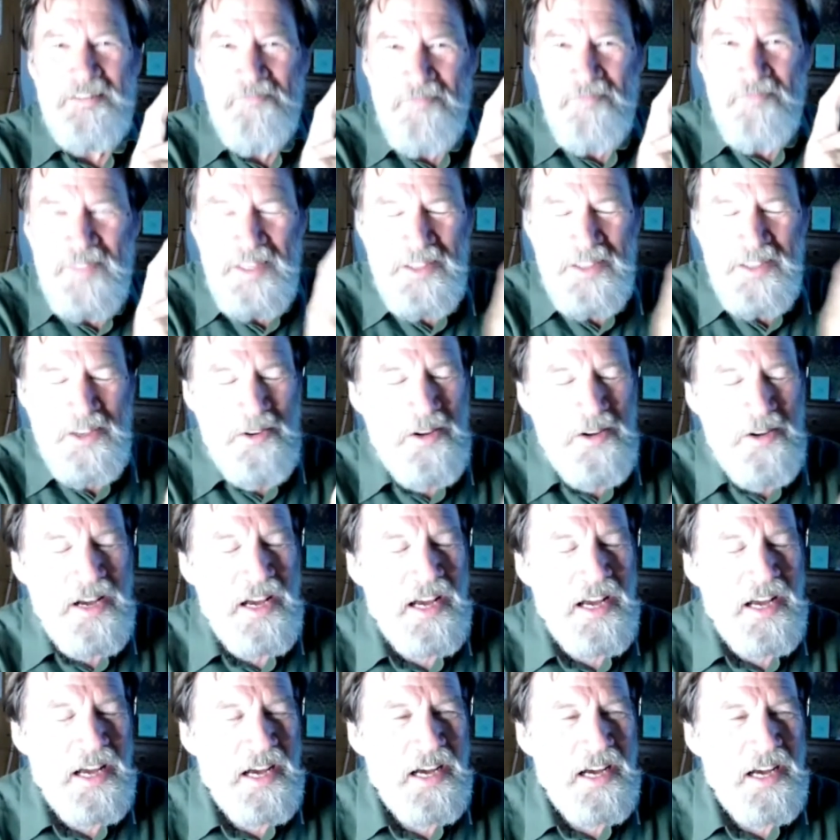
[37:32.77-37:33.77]
So
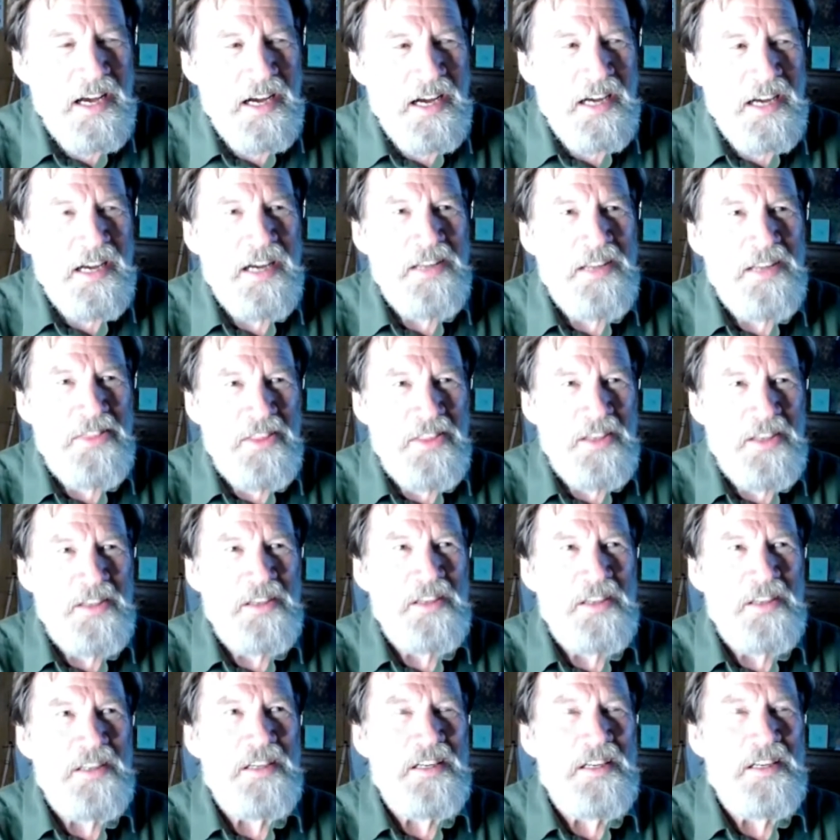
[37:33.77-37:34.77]
I
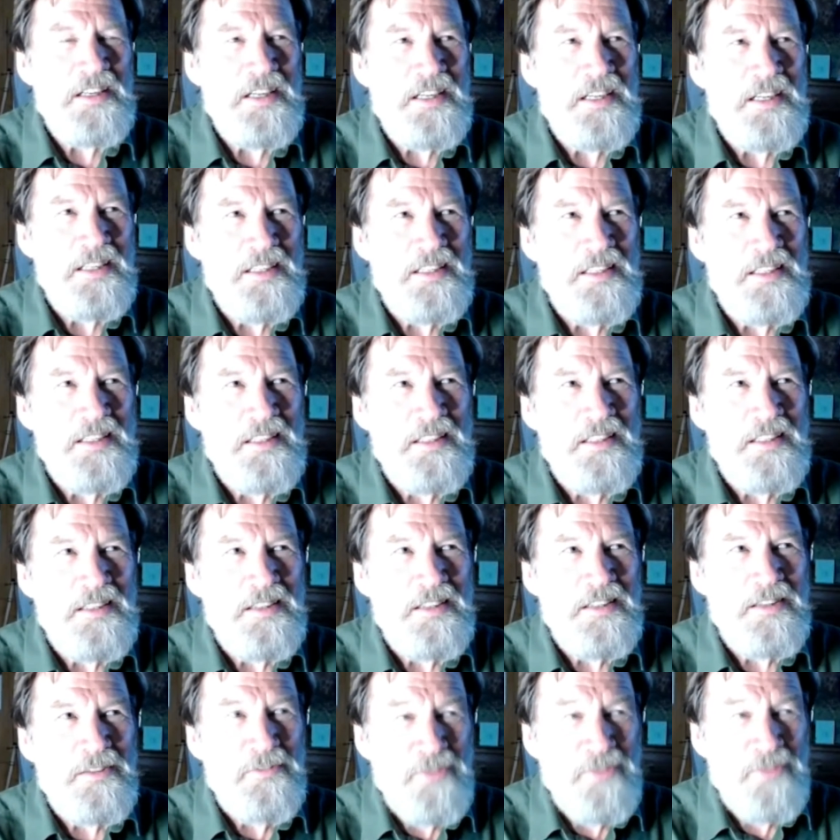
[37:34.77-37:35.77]
think
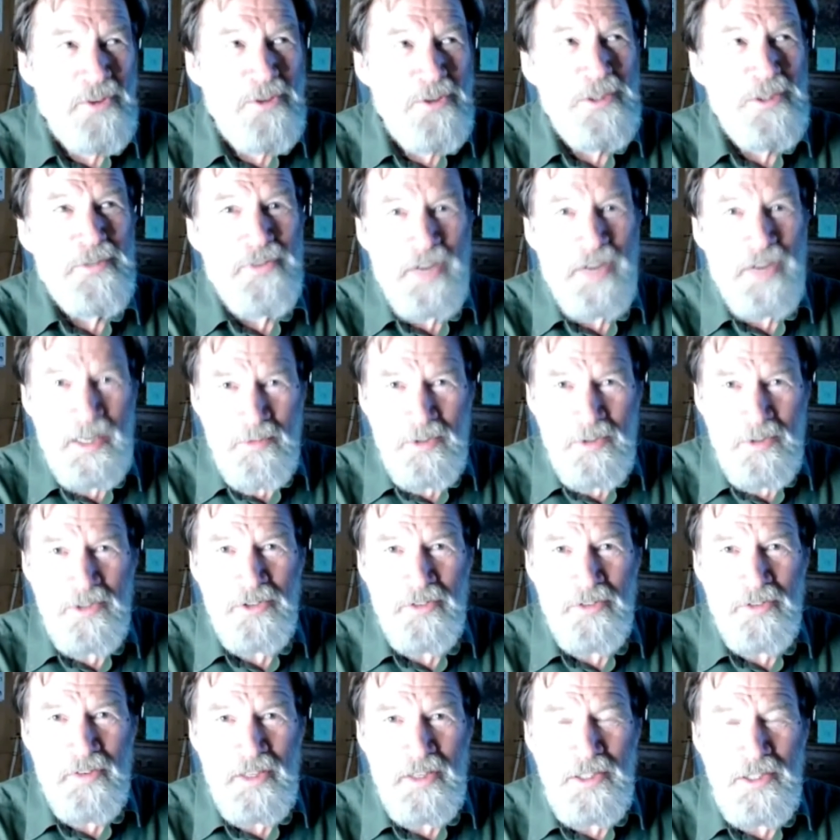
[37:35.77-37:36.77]
the future for ape
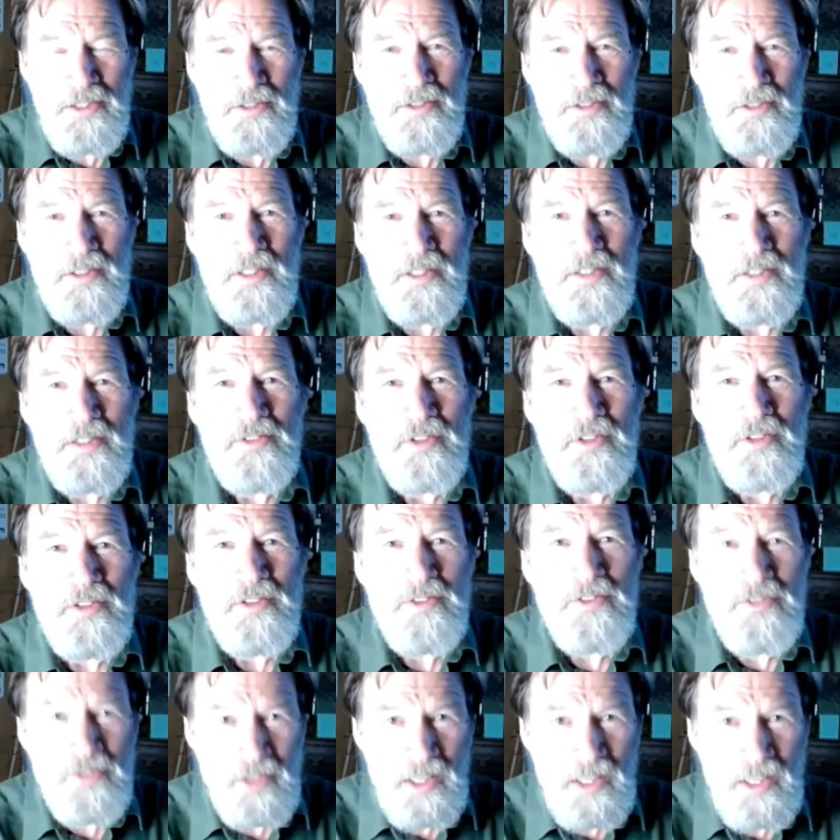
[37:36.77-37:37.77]
conservation
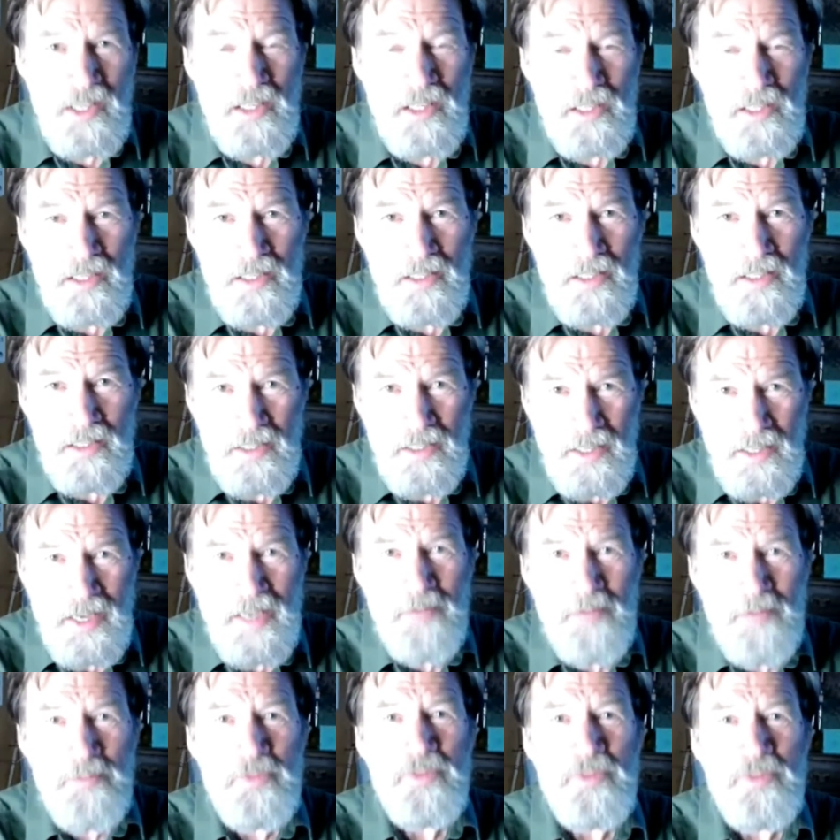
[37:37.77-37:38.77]
is seeing
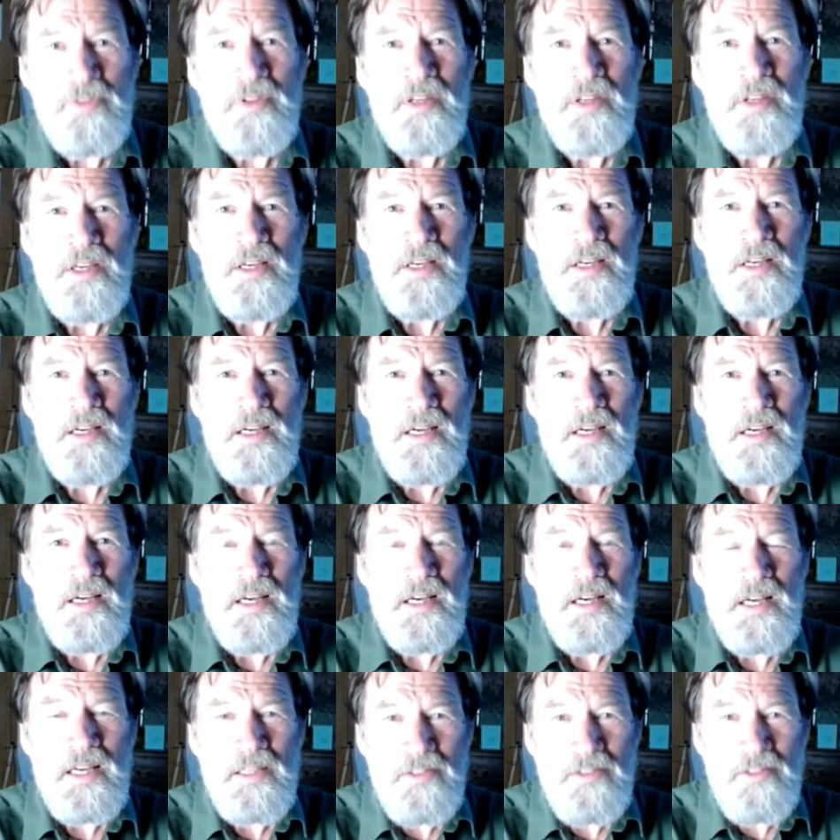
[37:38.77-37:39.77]
apes
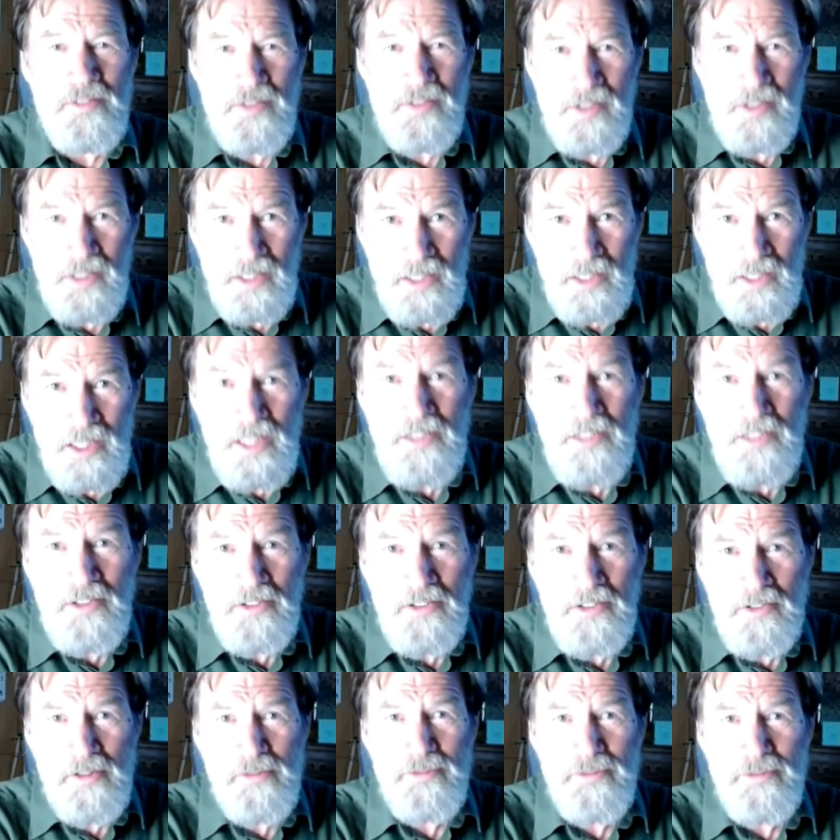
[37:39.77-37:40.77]
as the
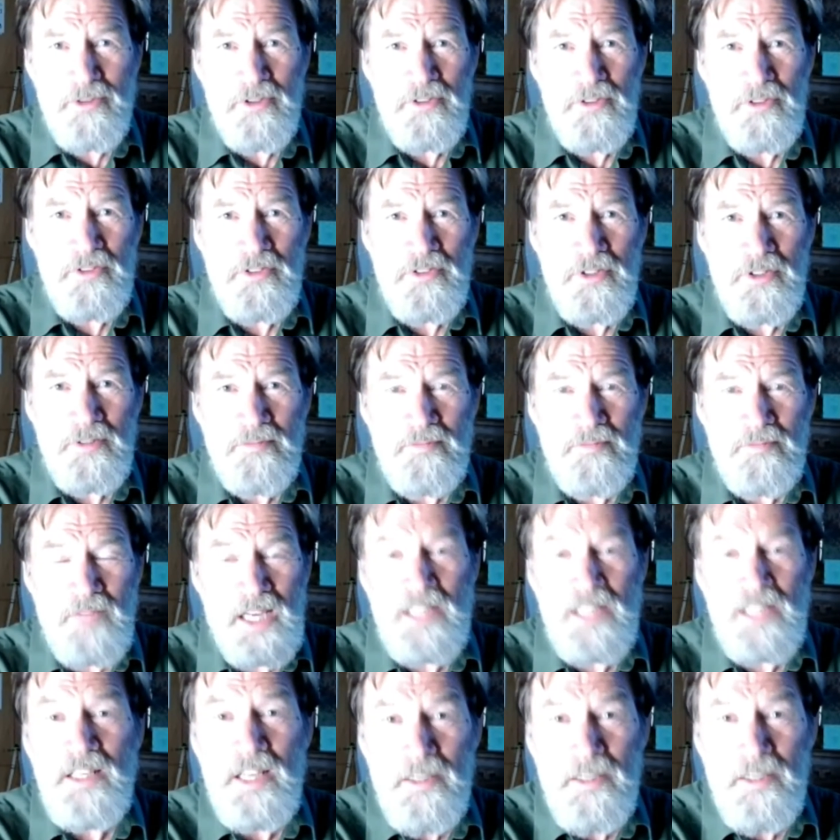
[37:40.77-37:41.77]
gardeners of the forest,
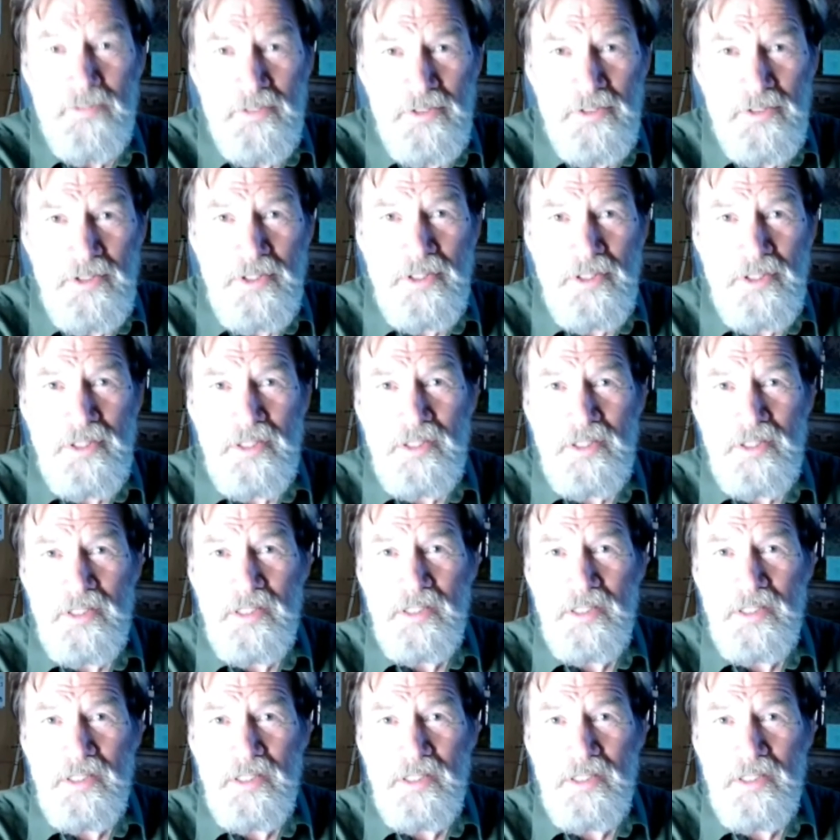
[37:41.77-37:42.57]
and elephants,